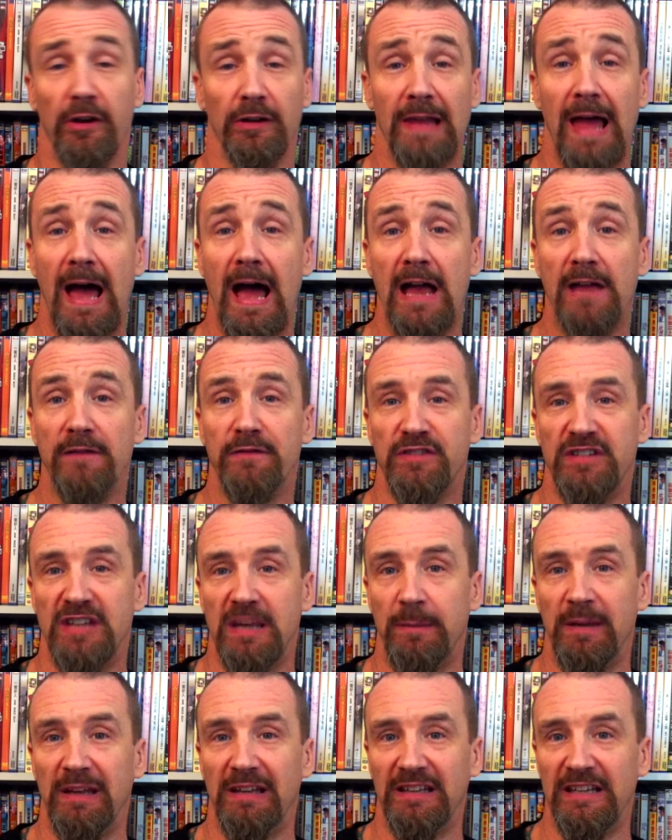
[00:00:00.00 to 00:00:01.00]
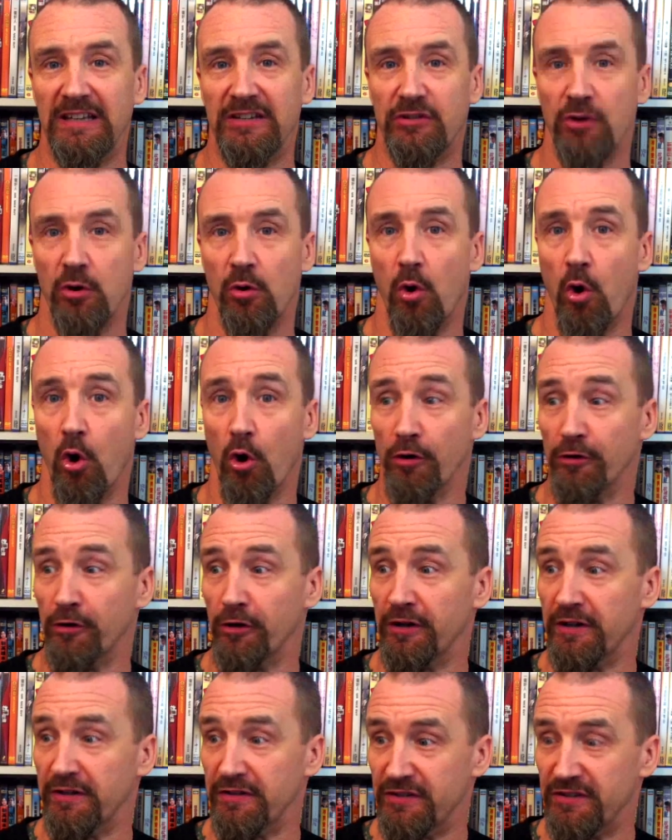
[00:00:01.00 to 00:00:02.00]
Their lives, seemingly so
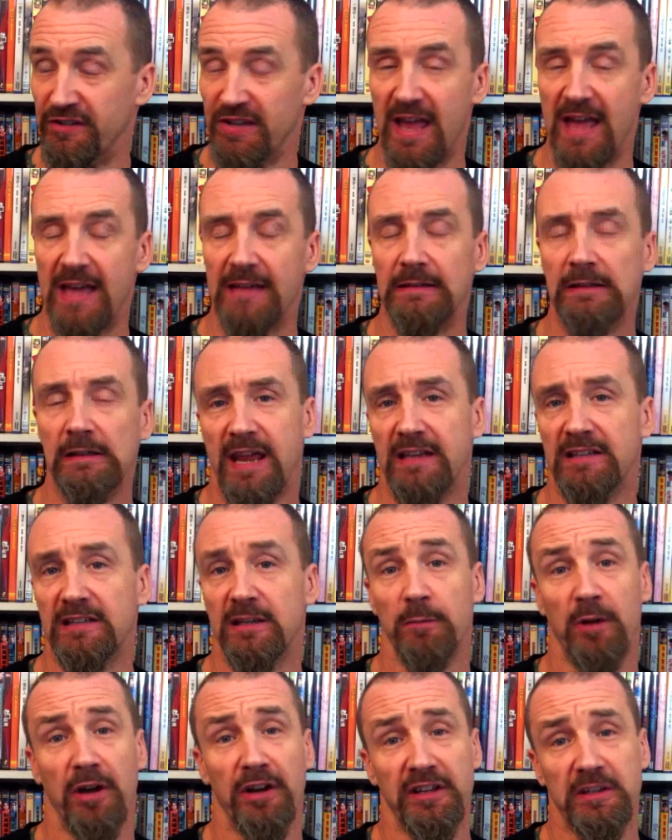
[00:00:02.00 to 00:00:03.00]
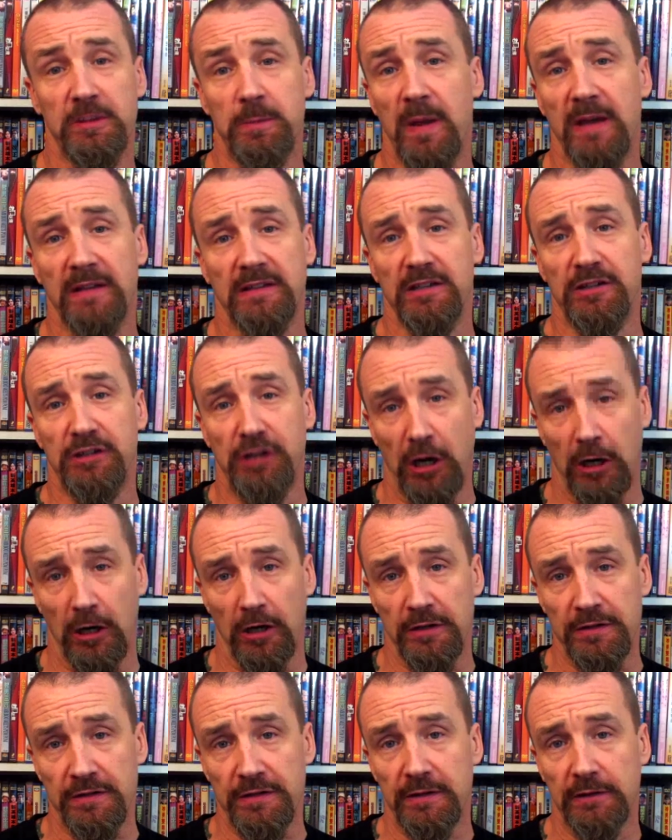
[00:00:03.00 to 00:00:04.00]
ordered and set, take some unexpected
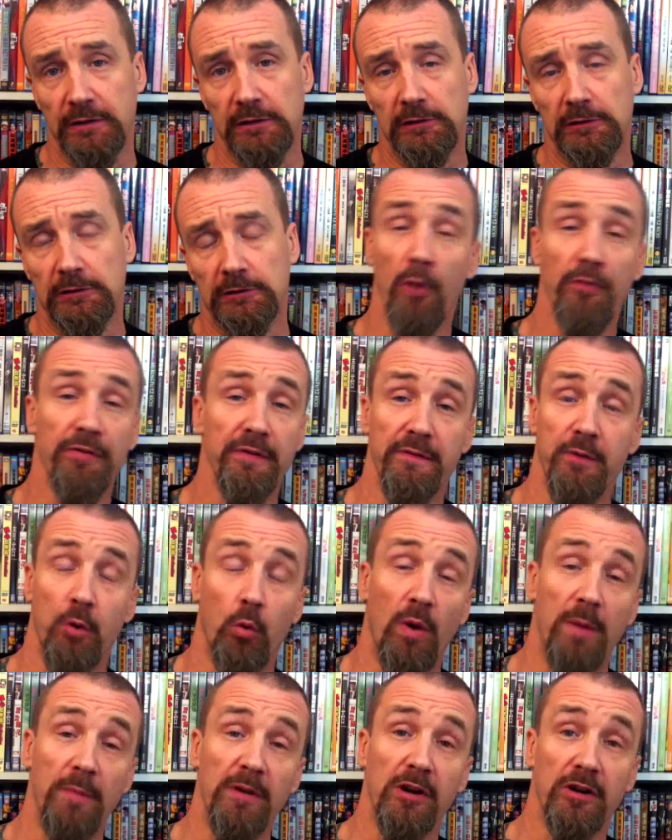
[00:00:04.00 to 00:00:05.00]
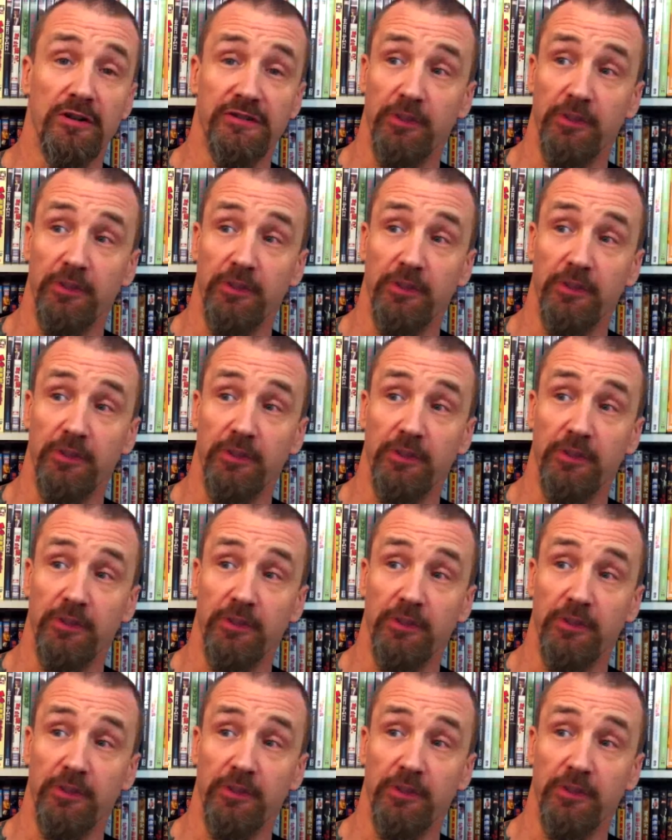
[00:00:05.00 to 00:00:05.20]
turns. Both of the women are